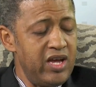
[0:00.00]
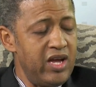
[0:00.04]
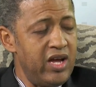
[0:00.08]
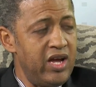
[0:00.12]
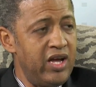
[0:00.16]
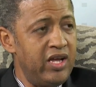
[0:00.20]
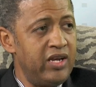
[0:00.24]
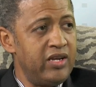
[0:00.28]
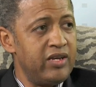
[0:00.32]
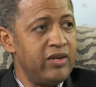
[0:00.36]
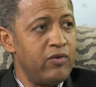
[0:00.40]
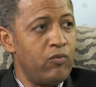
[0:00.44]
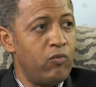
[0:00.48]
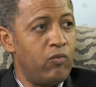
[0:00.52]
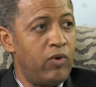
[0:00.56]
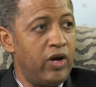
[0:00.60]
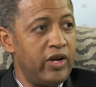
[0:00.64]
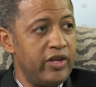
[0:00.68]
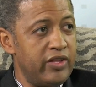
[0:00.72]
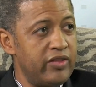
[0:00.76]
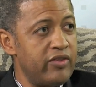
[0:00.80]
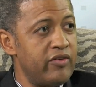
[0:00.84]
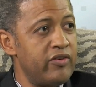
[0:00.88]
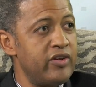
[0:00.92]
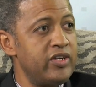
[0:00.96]
And one
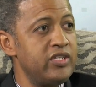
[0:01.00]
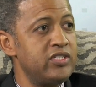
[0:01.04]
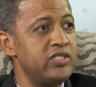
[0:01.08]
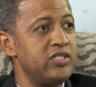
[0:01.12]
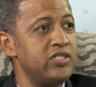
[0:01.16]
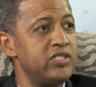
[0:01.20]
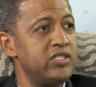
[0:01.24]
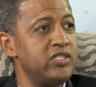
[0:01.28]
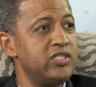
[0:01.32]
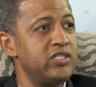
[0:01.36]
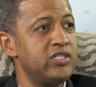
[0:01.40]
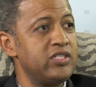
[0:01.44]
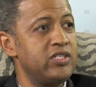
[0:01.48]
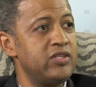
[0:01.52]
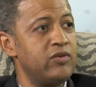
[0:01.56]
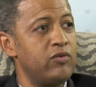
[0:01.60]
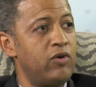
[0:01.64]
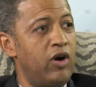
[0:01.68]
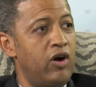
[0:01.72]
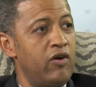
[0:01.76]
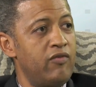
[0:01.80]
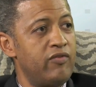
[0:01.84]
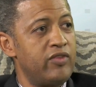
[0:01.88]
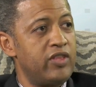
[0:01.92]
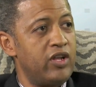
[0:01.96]
of the reasons is,
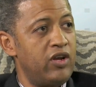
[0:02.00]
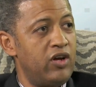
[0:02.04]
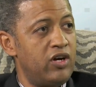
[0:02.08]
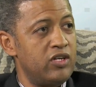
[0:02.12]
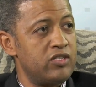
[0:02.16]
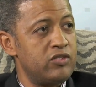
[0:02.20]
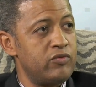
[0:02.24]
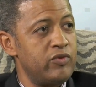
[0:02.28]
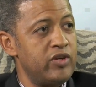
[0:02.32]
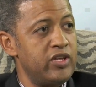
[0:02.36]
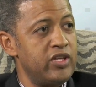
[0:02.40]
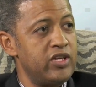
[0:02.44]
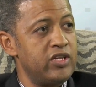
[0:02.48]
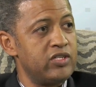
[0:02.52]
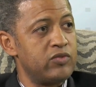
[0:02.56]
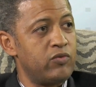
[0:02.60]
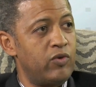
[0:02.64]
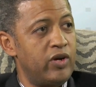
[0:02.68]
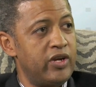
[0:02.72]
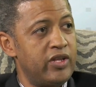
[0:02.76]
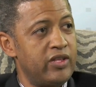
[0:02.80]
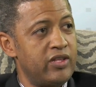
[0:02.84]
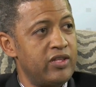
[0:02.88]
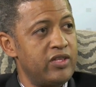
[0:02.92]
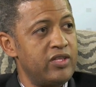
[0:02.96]
over the last 20 years,
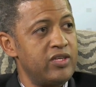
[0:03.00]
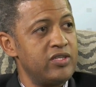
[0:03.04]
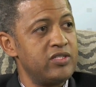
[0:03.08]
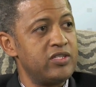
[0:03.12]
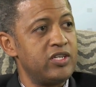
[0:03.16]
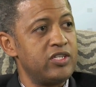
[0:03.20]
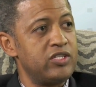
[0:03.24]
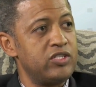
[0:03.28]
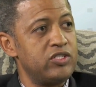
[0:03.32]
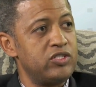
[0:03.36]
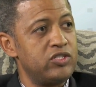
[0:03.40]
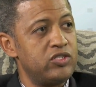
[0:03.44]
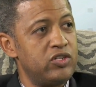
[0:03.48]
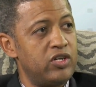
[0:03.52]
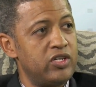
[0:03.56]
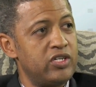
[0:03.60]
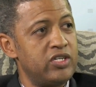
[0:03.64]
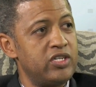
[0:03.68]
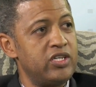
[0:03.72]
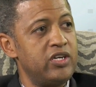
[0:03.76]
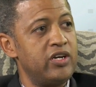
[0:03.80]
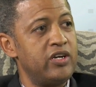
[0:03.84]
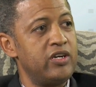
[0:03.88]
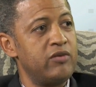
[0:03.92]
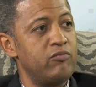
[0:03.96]
one of the things that you started
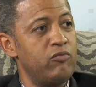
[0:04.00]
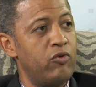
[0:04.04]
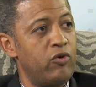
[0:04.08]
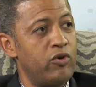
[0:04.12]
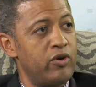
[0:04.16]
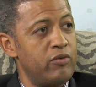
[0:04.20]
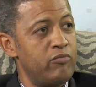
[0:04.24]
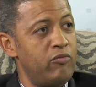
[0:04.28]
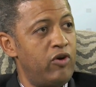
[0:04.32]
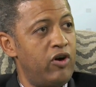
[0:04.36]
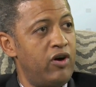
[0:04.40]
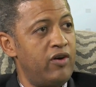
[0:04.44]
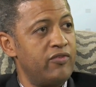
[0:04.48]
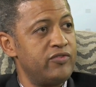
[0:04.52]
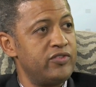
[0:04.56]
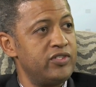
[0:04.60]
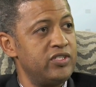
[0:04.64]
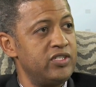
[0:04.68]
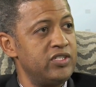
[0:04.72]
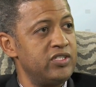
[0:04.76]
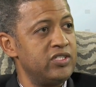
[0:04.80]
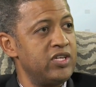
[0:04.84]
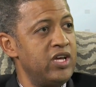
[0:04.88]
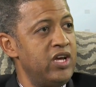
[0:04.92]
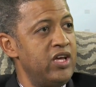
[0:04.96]
hearing more and more often
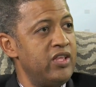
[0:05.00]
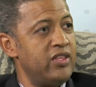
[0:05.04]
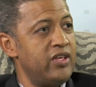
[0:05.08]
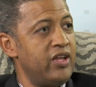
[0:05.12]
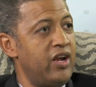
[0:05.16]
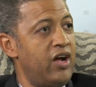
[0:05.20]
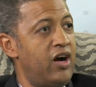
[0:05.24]
is that